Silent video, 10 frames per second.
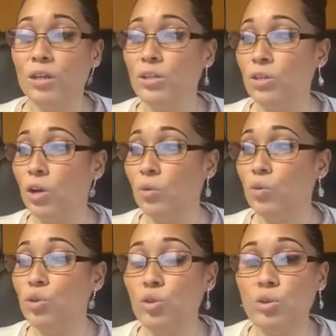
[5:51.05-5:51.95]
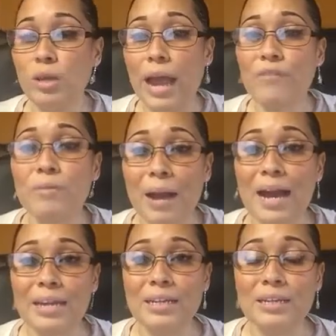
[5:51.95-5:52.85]
you know
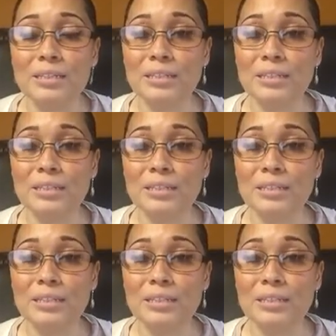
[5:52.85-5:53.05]
everybody